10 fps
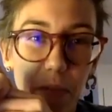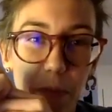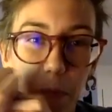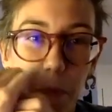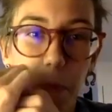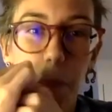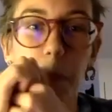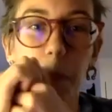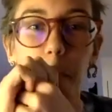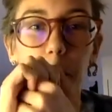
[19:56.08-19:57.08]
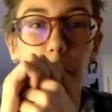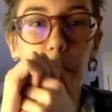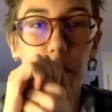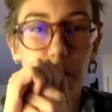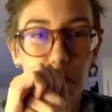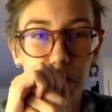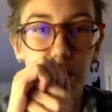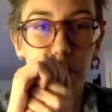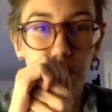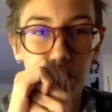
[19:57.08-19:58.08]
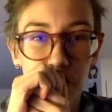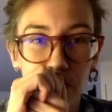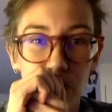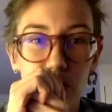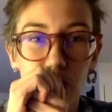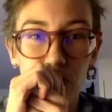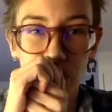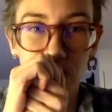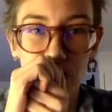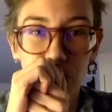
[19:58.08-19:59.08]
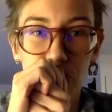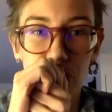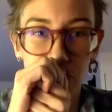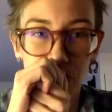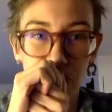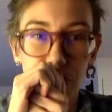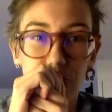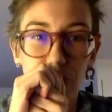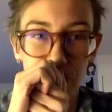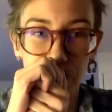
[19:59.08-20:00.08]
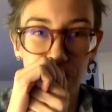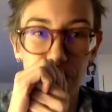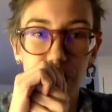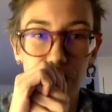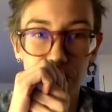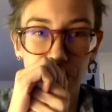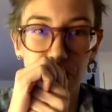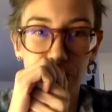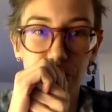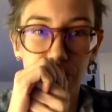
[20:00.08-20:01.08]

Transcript: and our ability and willingness to be empath uh, empathic and creative.